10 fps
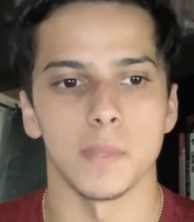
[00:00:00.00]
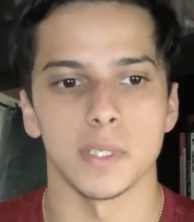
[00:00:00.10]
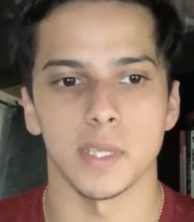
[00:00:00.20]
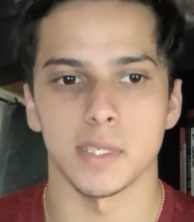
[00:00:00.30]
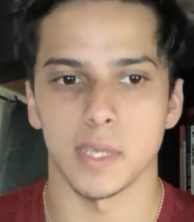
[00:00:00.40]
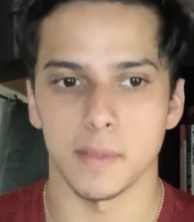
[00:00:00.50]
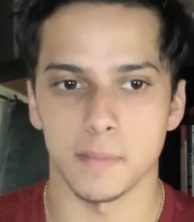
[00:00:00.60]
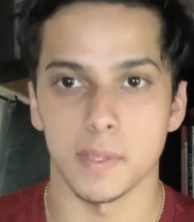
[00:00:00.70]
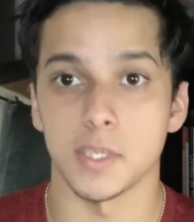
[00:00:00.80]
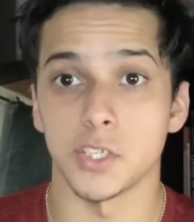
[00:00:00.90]
it's
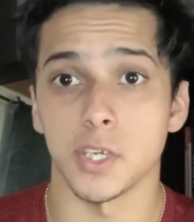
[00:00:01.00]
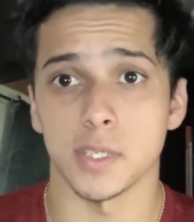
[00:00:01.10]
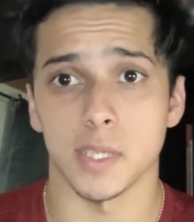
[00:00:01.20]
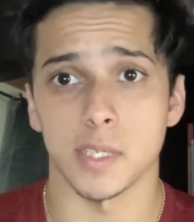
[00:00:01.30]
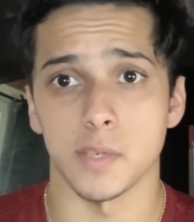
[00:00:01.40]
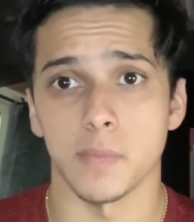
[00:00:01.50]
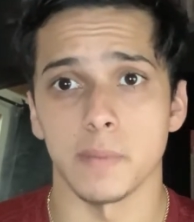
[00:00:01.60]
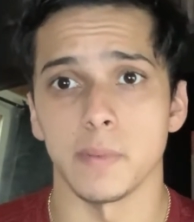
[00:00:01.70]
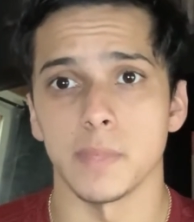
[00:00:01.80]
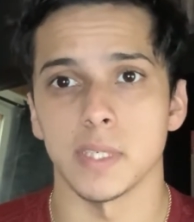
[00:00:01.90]
just that you're
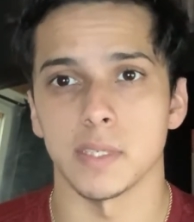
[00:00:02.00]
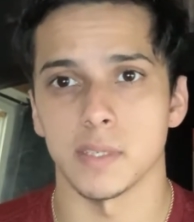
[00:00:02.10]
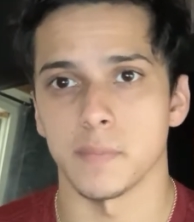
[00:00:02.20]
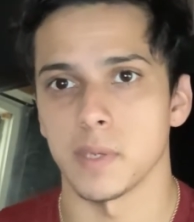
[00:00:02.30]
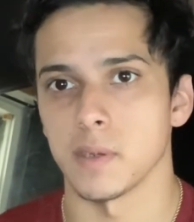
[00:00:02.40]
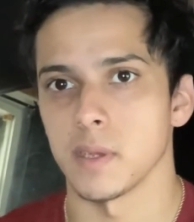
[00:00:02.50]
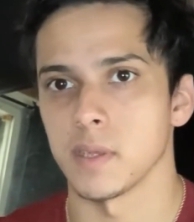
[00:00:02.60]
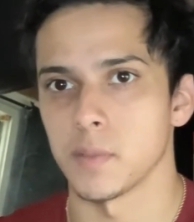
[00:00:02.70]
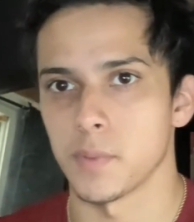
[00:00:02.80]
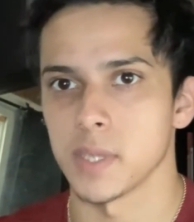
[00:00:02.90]
maybe missing something
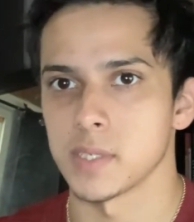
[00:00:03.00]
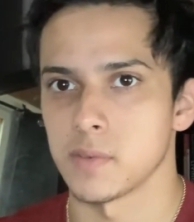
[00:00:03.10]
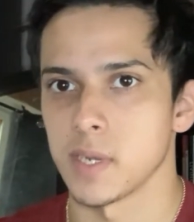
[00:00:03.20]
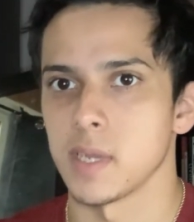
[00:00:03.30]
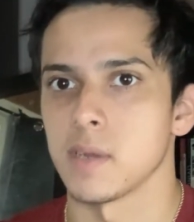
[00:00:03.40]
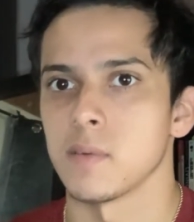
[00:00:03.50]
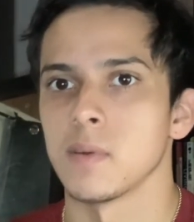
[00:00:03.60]
in the present right now.